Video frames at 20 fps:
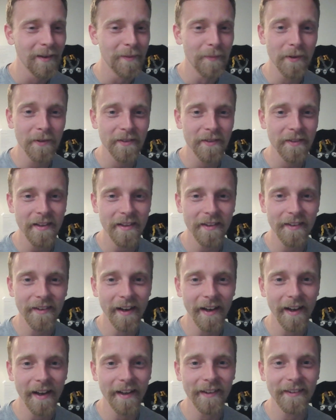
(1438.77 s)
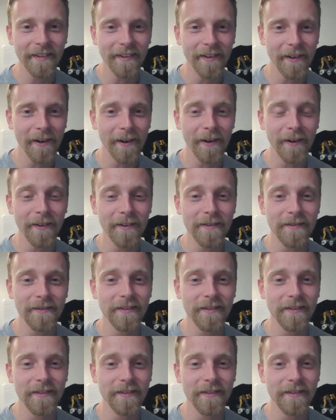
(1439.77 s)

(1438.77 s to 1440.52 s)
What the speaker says: most of these guys are